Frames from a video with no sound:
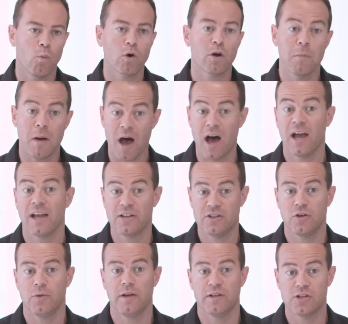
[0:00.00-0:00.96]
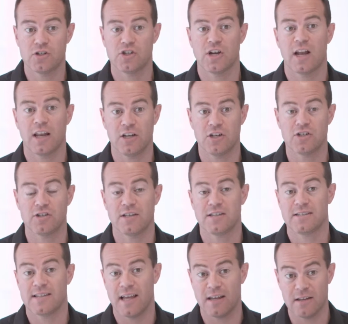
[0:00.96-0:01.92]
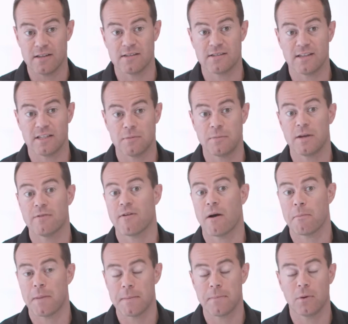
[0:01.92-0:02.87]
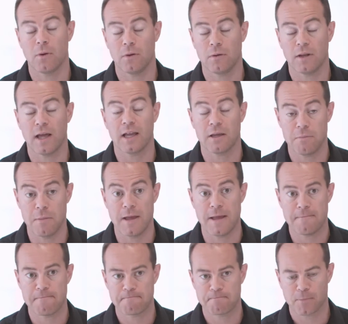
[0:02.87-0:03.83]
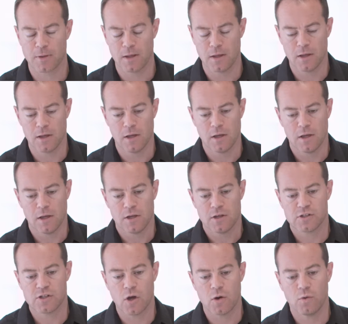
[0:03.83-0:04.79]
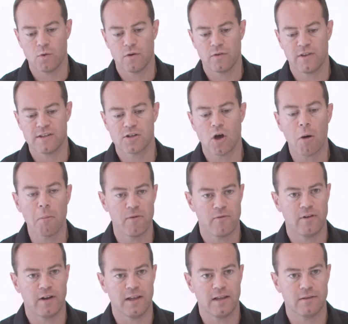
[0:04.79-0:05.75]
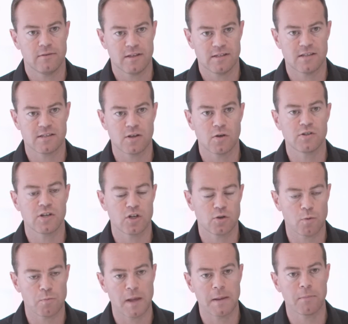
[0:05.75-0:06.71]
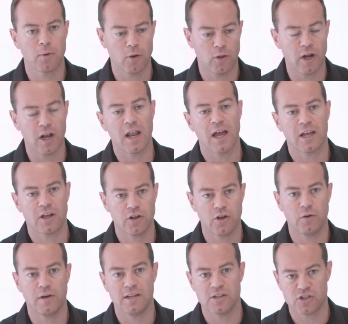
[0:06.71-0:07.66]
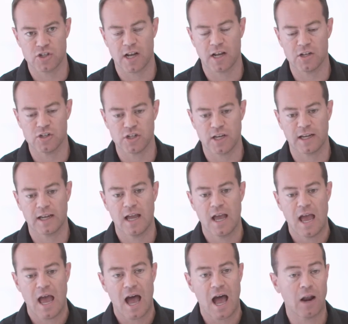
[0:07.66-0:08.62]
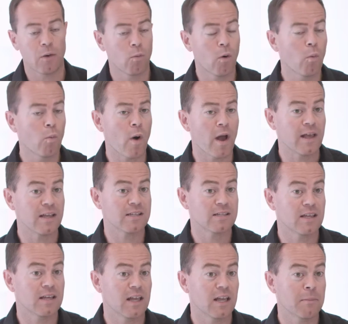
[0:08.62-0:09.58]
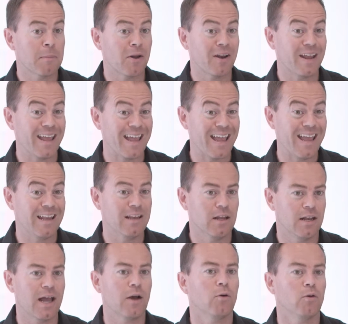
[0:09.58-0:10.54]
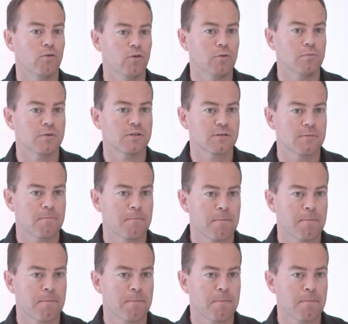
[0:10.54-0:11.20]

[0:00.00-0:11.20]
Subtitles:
what am I doing to challenge this tendency to be around people like me? So this homophily, this association with people that are like you, needs challenging. And one way is thinking about in and out groups.